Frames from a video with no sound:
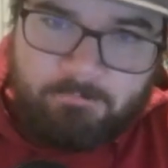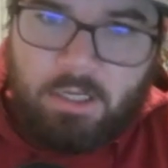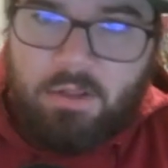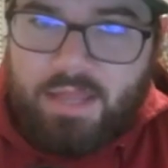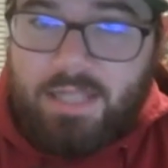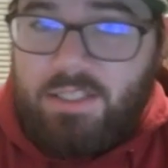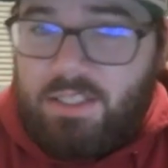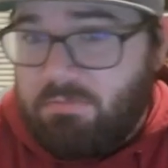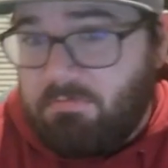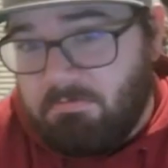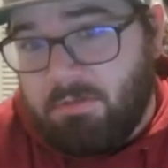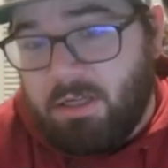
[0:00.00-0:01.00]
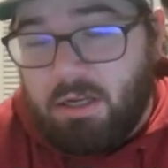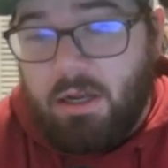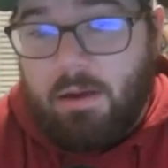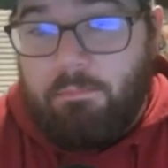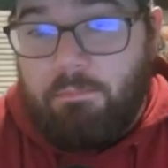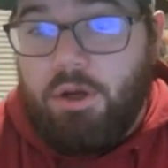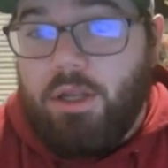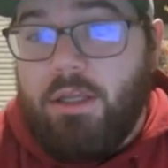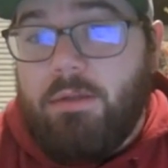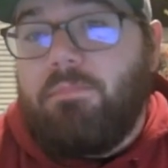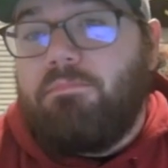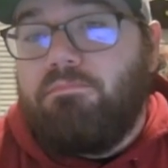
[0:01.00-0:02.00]
That's
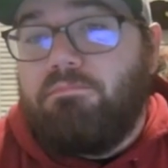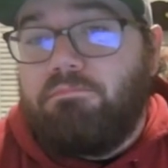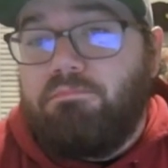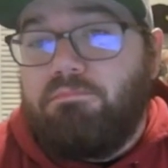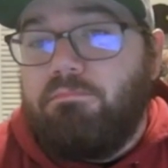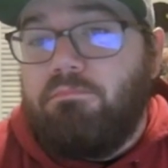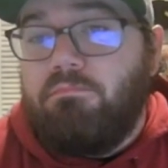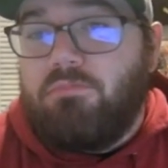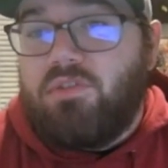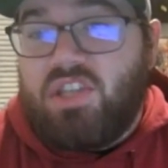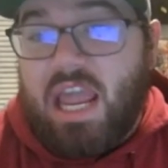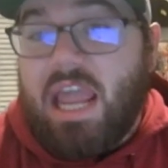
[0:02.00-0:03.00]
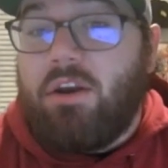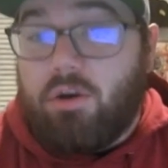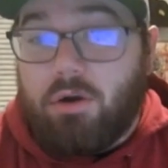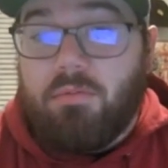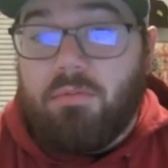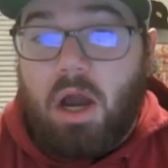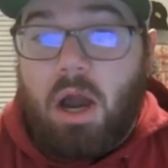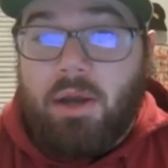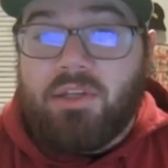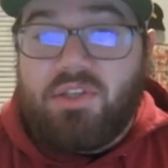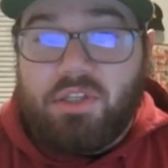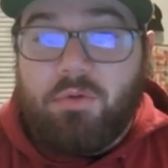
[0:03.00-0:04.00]
pretty standard,
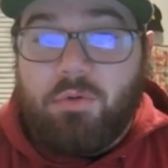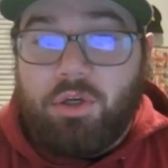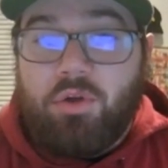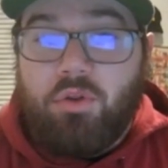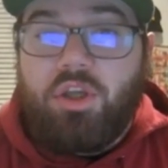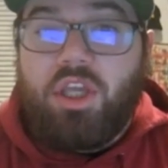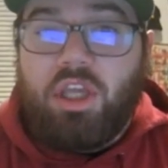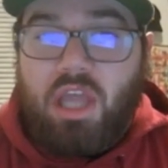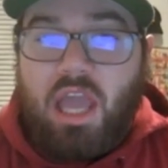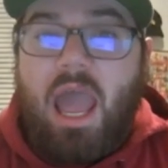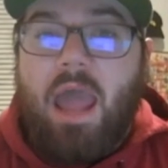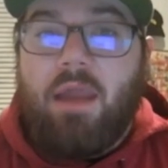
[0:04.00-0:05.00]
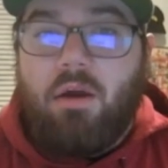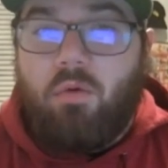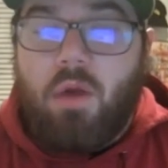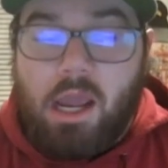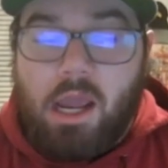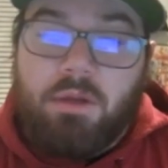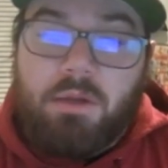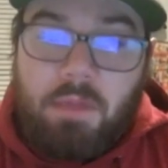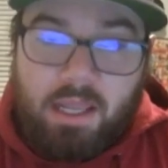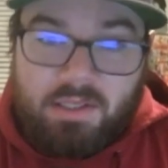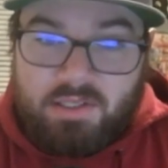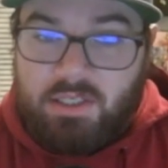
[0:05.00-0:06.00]
honestly, when you're looking at a Ryan
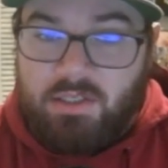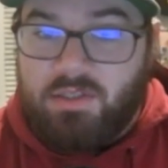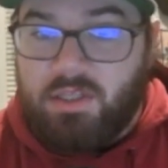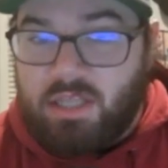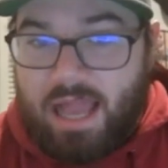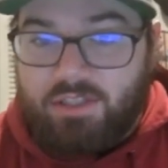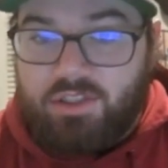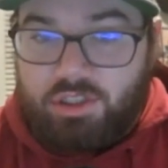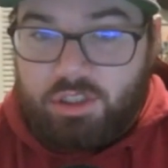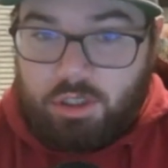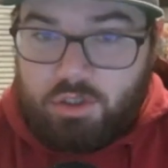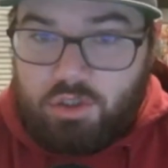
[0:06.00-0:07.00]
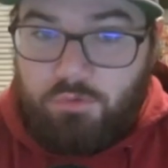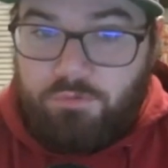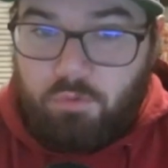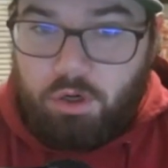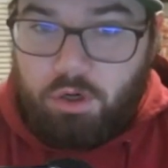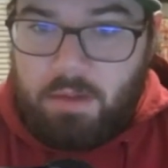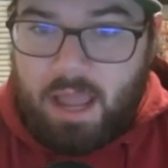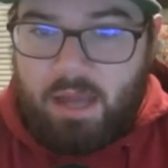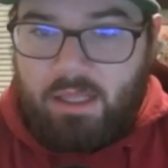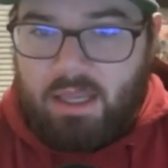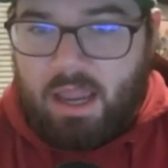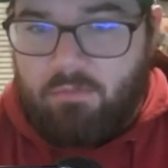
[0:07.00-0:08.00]
McMahon season. Last year, 240
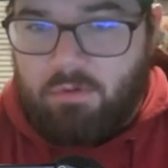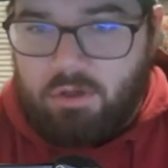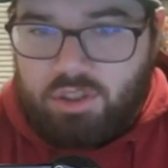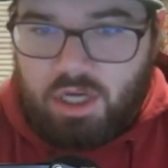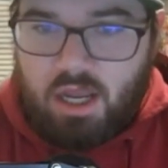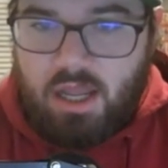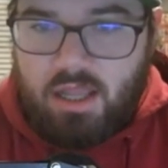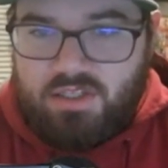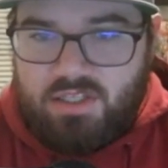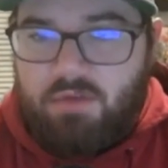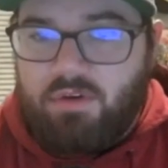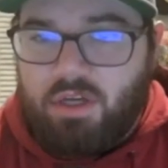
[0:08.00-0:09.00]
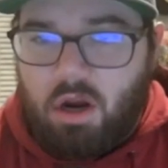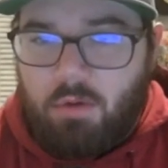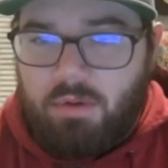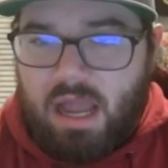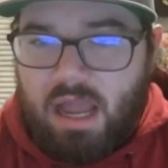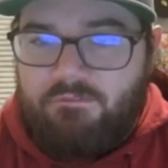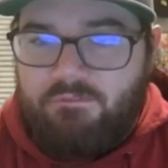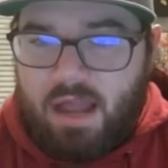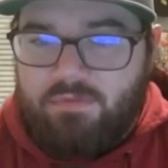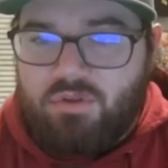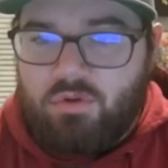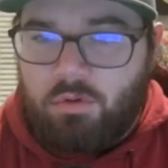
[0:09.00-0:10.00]
batting average, 70 RBI,
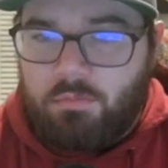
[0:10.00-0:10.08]
5 stolen